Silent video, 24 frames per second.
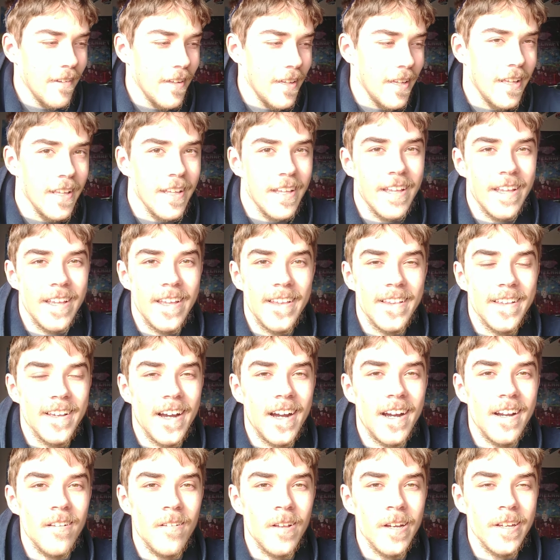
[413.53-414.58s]
he, he's
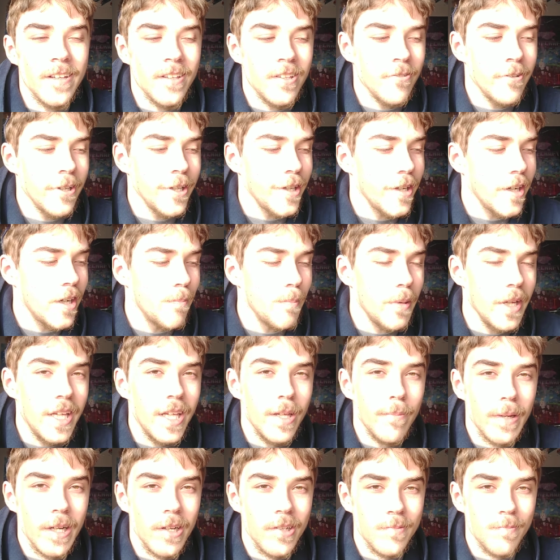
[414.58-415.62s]
kind of like doing a Mickey
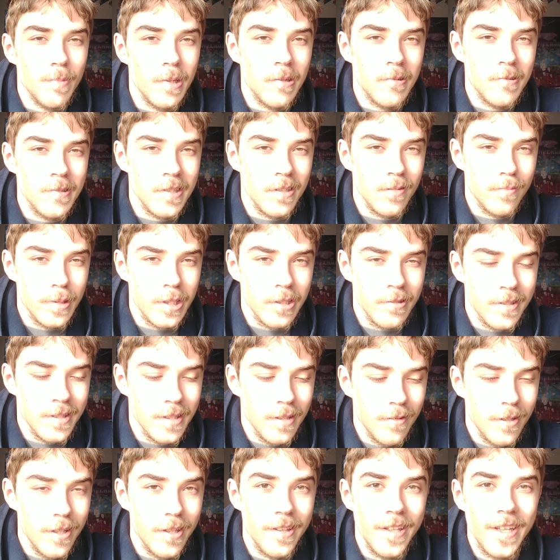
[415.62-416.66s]
Mouse pose almost
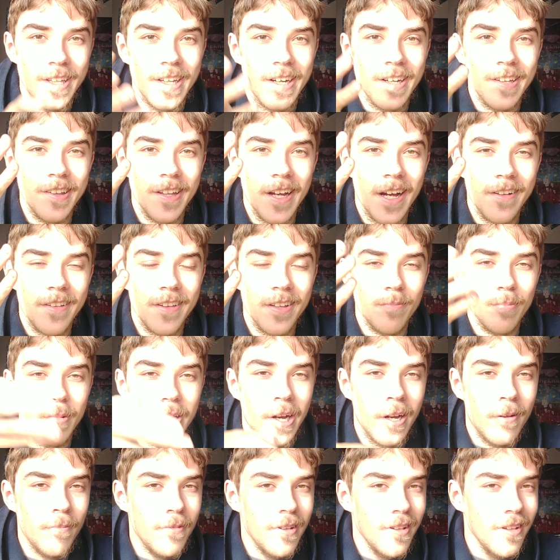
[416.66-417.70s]
because he does that
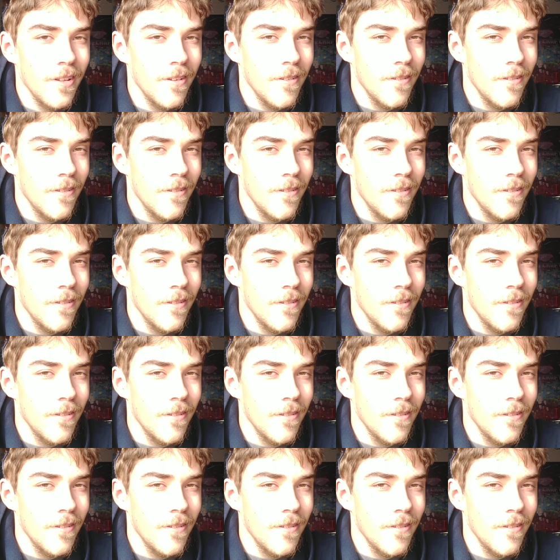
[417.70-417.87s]
sometimes.